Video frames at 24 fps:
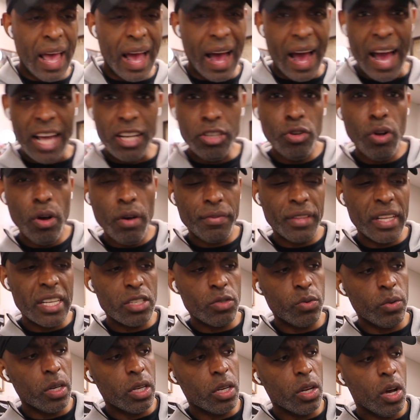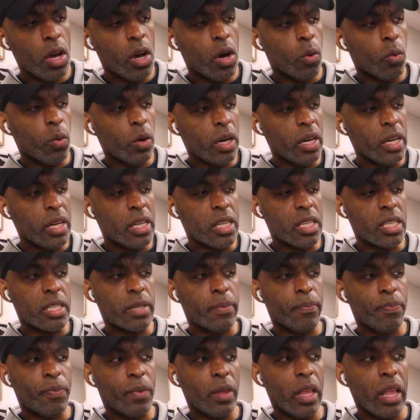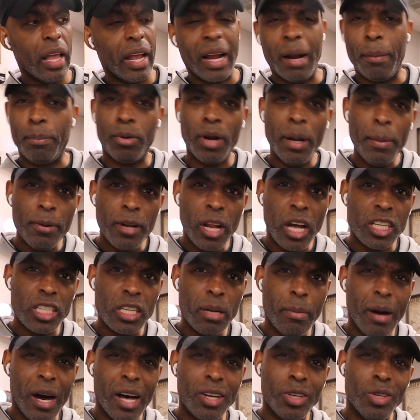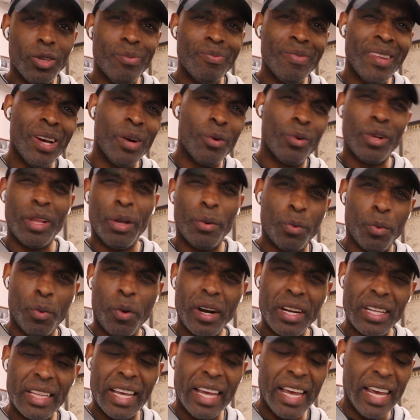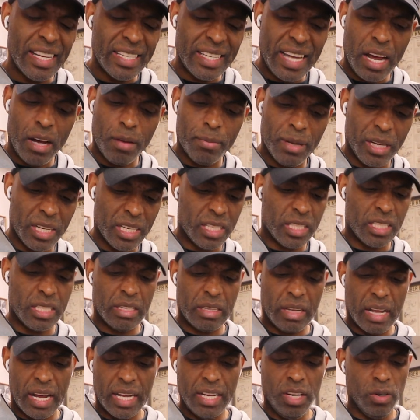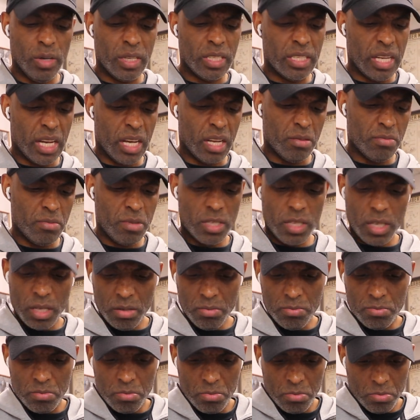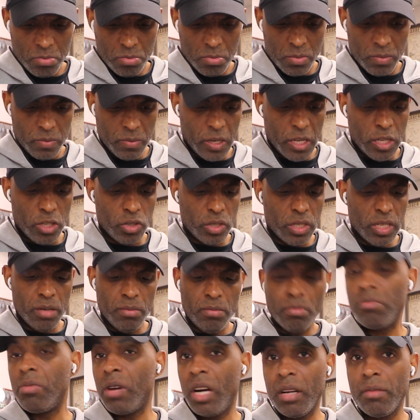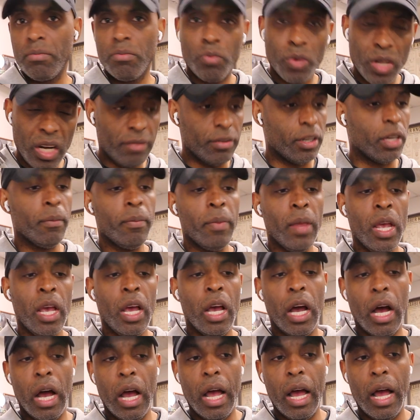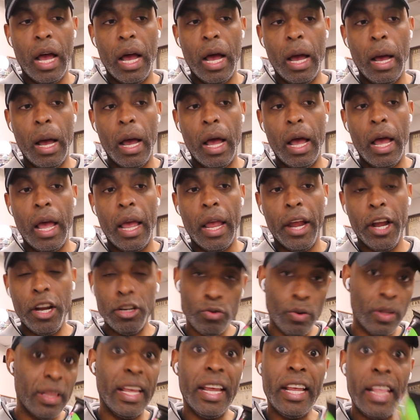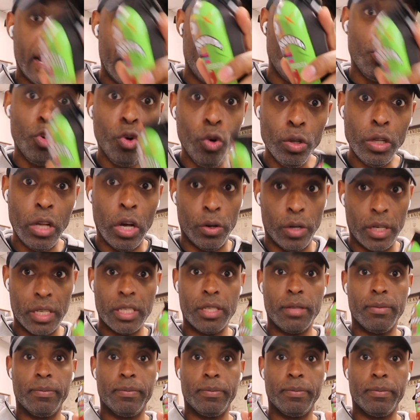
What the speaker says: I don't know if this one was like a pre-production model where they were working the kinks out because I noticed that. And I was like, interesting, but whatever. Here's one thing that you'll notice.